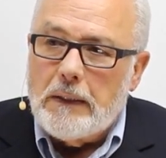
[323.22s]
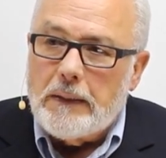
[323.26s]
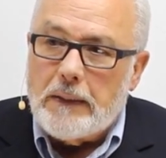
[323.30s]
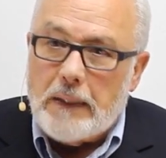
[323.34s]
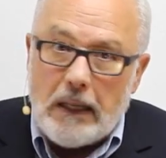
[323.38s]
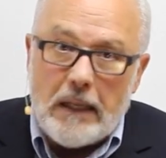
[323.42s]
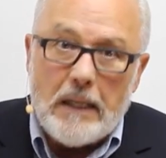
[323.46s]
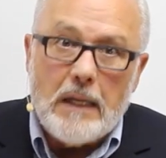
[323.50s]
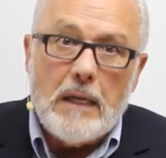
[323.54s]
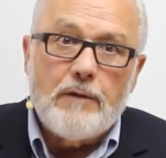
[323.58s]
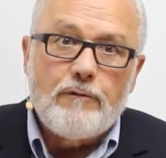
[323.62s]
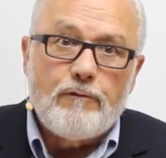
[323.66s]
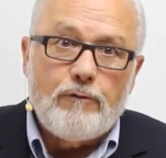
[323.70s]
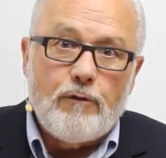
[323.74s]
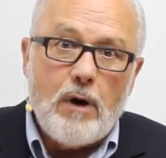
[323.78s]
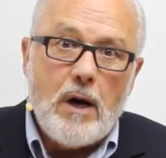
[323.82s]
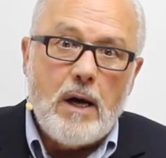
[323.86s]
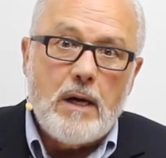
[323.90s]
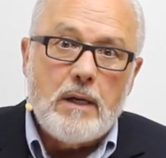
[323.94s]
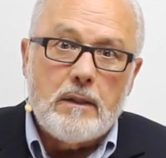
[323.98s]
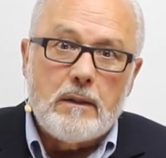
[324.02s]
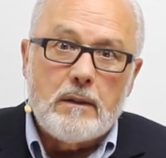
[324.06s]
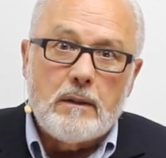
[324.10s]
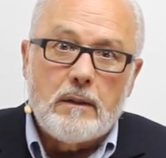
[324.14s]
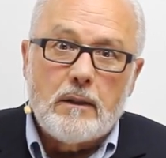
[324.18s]
They get
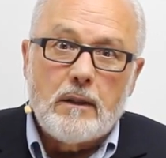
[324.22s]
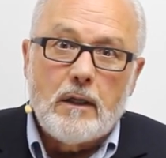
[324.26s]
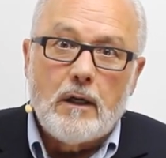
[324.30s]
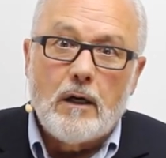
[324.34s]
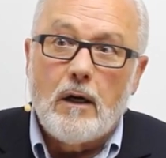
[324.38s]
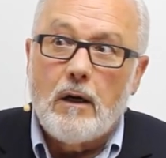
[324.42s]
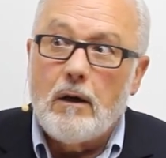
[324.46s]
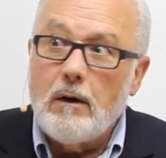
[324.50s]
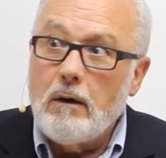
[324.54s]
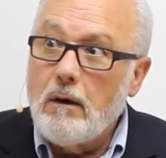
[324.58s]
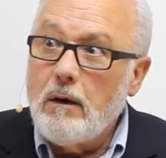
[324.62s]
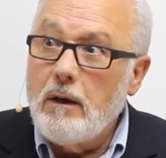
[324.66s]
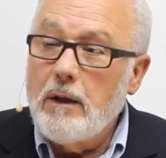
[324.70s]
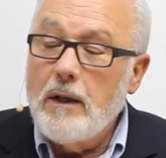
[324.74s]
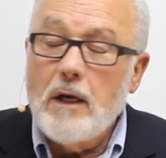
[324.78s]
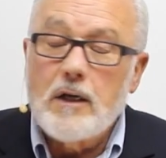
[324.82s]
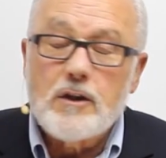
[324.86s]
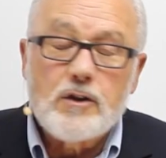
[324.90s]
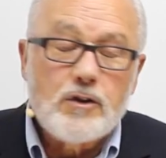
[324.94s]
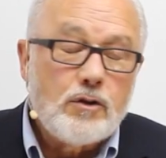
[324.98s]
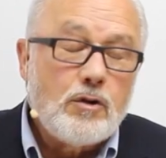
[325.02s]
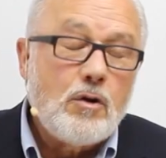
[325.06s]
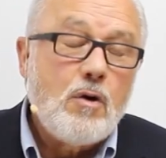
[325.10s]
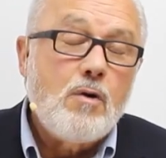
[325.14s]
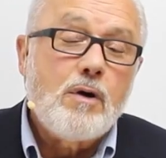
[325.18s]
frightened. They're
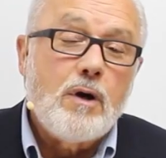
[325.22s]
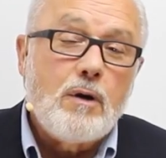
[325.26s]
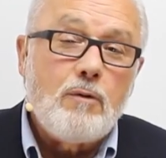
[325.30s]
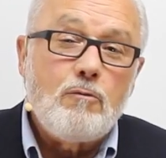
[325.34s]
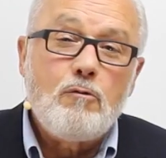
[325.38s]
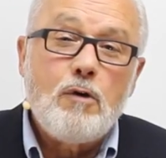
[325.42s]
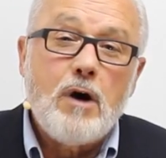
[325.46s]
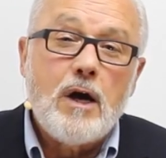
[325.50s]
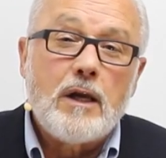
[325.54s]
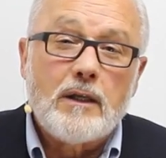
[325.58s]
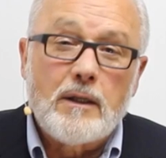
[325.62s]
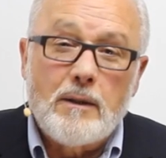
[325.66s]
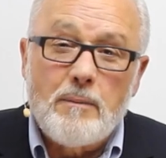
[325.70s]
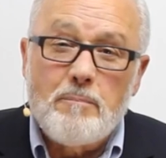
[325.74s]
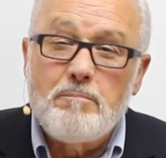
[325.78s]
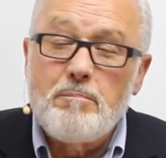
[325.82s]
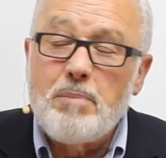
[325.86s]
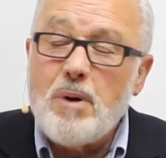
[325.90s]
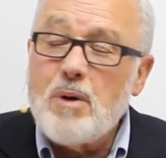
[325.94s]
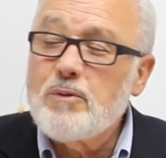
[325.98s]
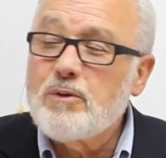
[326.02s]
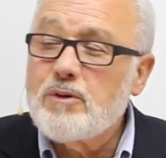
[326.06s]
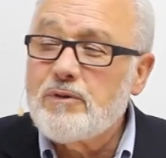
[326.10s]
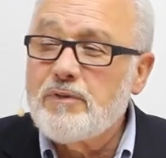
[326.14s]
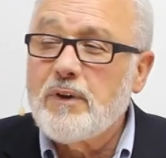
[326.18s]
soaking wet. The
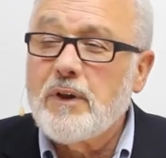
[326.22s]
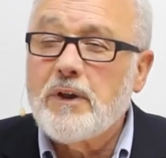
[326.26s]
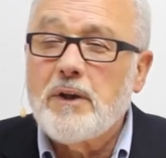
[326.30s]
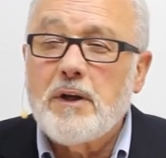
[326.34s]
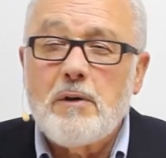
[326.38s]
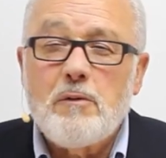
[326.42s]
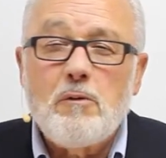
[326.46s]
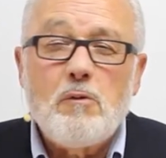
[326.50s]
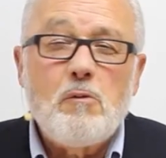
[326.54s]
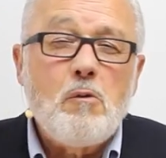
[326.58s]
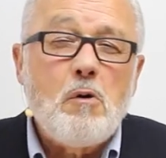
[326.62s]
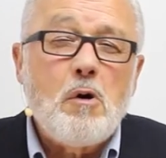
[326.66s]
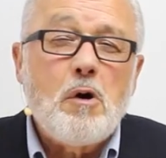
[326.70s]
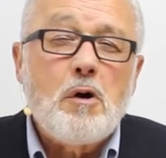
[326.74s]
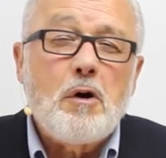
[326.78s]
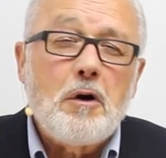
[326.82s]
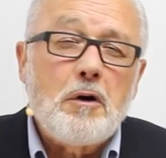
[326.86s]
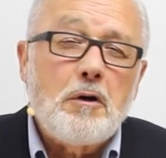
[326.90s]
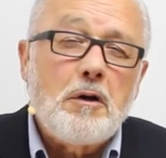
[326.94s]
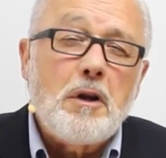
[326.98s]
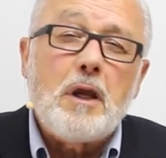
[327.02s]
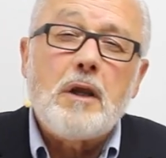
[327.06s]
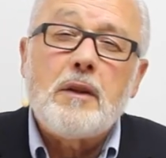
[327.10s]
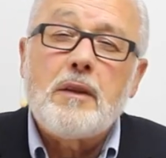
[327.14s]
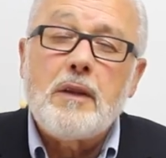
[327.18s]
boat's filling out with water.
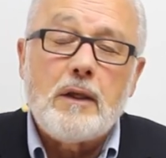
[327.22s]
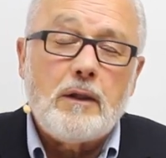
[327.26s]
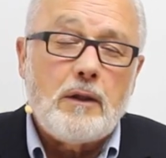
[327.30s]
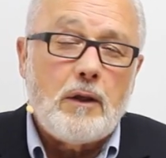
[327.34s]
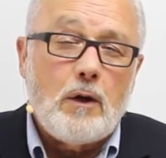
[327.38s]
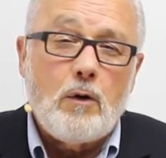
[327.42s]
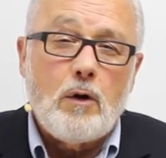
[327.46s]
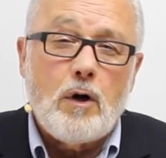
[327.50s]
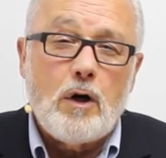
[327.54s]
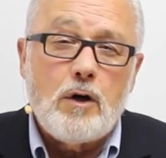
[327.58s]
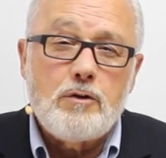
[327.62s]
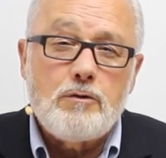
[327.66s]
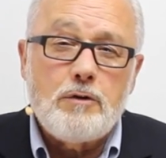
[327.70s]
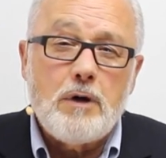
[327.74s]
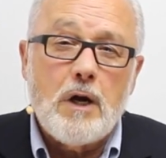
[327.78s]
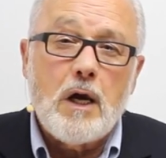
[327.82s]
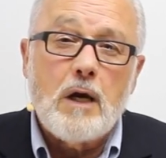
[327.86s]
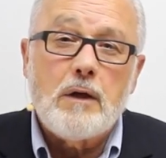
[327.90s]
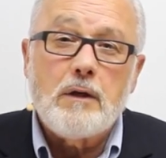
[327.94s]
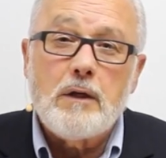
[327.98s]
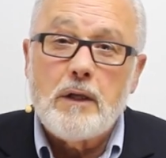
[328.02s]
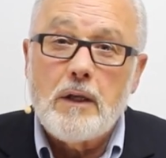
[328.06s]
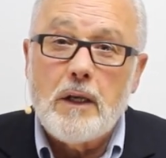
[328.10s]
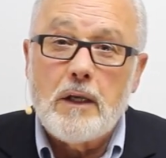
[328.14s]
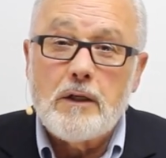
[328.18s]
They think they're going to
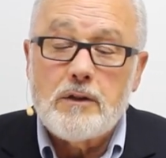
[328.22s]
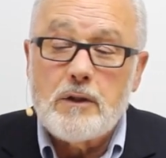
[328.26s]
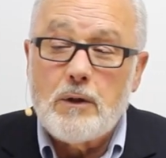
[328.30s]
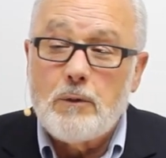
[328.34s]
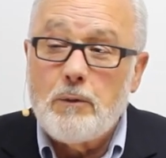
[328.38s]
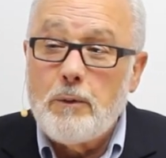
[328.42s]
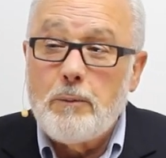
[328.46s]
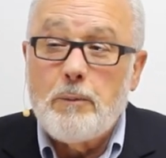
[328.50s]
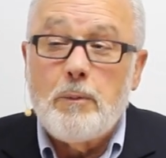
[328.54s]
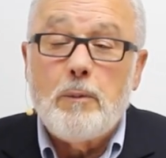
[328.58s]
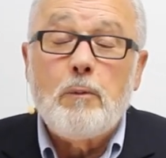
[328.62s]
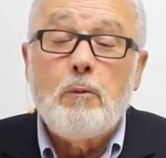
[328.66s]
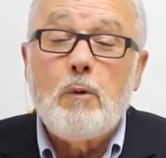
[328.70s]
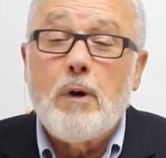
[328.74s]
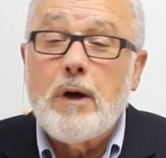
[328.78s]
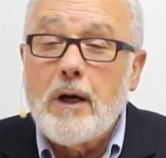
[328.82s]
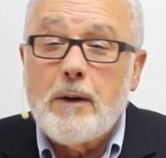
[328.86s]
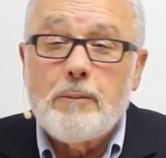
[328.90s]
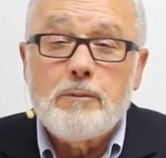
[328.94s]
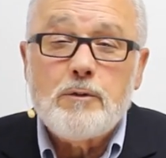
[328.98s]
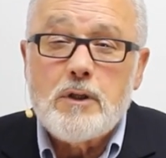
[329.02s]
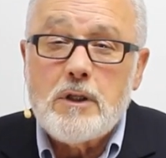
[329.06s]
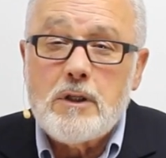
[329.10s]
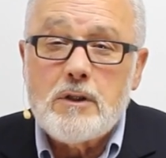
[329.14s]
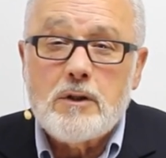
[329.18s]
drown, and they say, wake
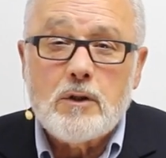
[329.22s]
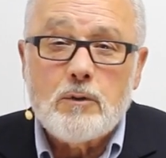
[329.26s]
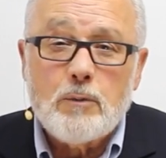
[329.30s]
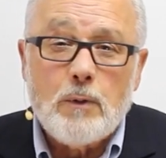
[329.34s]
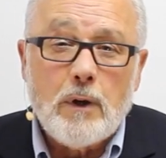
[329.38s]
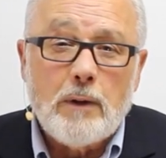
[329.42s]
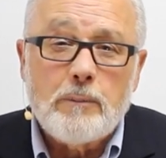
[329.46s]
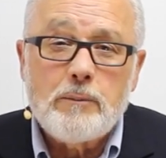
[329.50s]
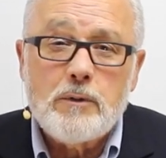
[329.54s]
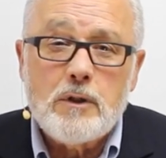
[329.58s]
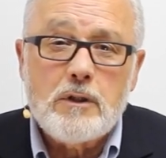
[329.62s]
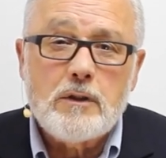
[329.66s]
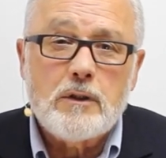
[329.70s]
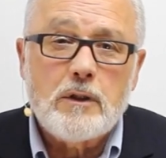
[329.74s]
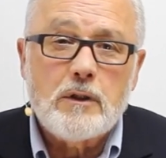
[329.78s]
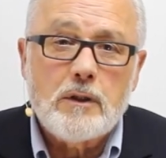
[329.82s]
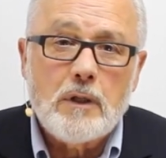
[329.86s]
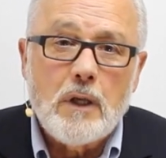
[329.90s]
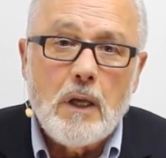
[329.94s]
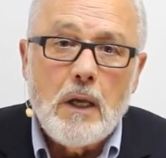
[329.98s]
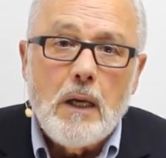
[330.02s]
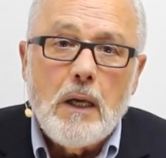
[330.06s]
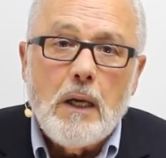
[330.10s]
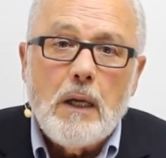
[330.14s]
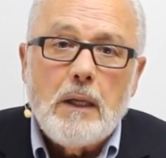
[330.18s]
up, Jesus, wake up, Jesus.
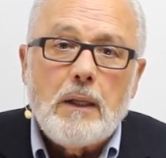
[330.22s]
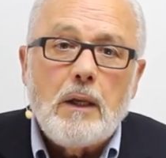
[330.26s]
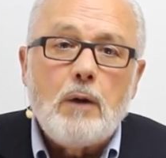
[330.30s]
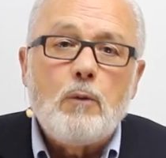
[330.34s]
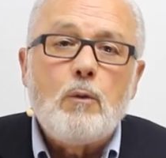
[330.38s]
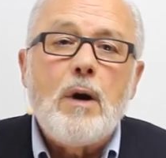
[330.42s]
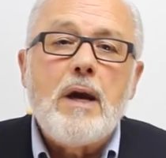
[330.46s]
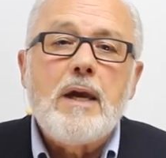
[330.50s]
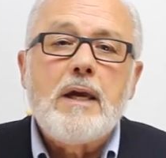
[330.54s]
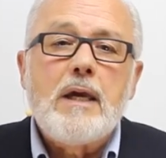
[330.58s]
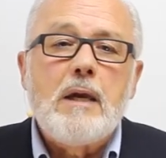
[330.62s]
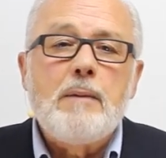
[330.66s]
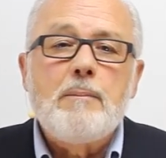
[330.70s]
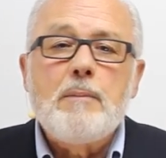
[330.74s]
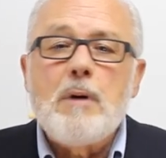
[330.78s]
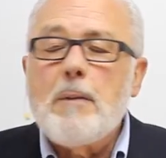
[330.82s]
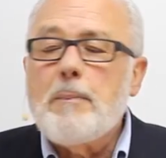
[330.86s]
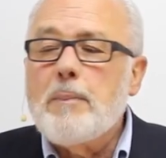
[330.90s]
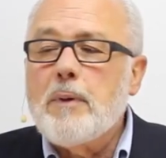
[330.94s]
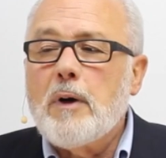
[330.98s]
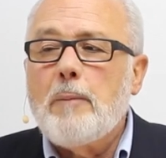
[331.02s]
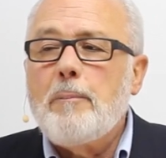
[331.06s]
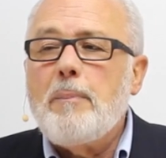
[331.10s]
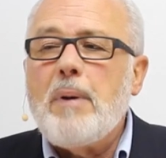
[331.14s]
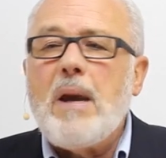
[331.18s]
They wake him
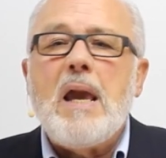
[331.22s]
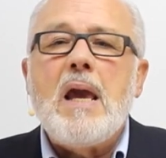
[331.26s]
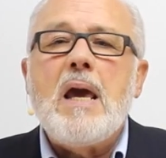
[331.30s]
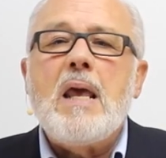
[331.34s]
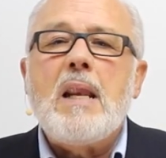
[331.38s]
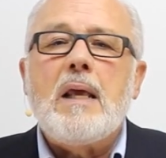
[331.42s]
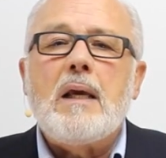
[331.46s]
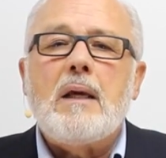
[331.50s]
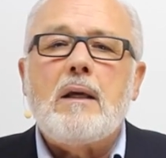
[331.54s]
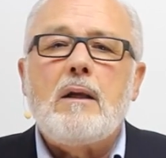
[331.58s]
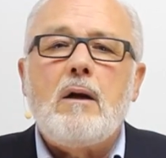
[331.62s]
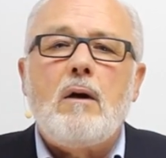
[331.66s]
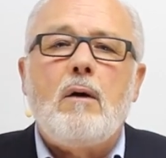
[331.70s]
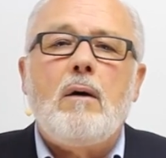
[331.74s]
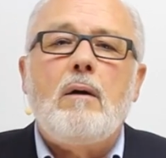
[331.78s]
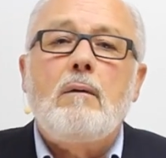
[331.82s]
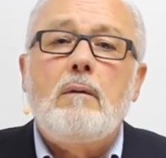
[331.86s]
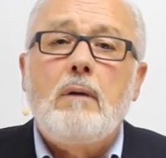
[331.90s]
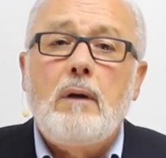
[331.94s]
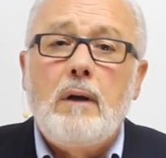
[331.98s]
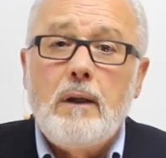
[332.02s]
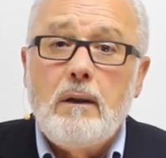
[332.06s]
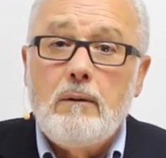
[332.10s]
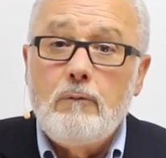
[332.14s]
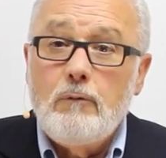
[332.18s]
up in a panic.
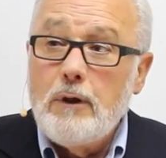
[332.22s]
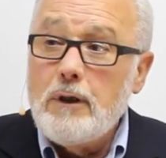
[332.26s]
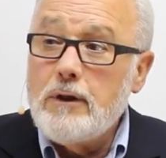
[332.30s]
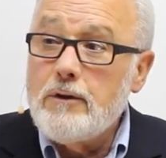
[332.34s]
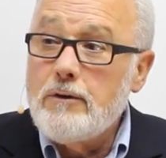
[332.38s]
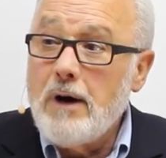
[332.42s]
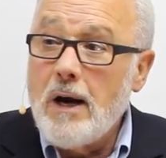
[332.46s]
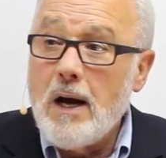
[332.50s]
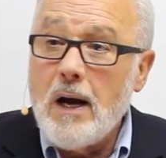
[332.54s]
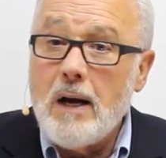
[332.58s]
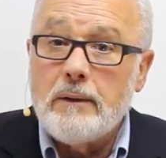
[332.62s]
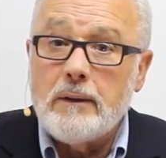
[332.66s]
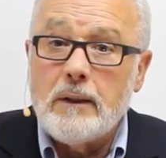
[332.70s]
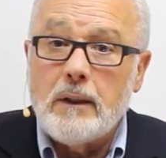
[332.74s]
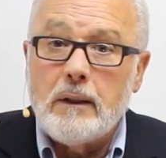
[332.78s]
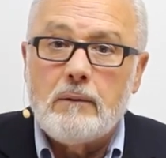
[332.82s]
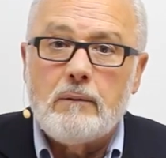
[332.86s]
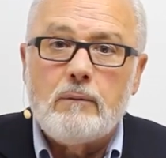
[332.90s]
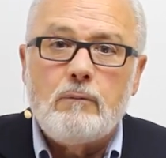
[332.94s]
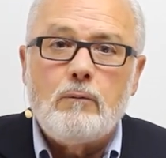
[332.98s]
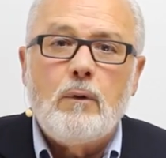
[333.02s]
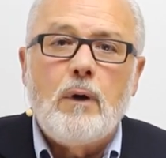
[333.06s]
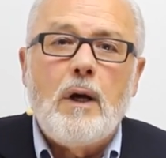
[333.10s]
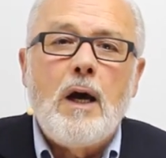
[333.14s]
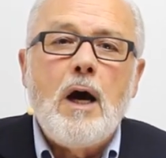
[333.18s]
We're drowning.
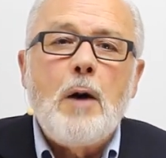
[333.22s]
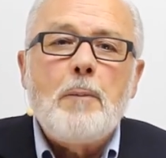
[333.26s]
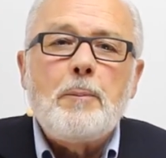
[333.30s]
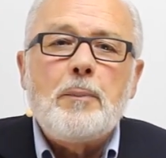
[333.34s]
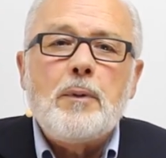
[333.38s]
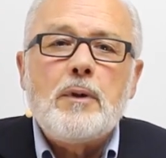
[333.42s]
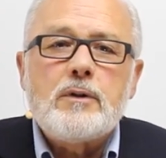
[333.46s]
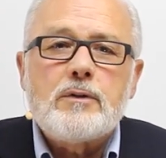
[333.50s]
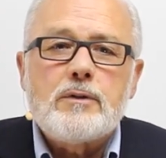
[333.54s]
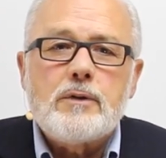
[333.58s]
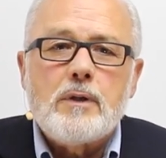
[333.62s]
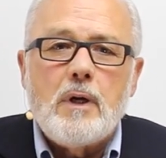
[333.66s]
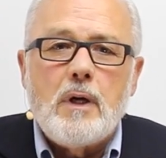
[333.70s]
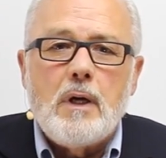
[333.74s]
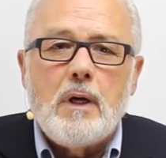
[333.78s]
Help us.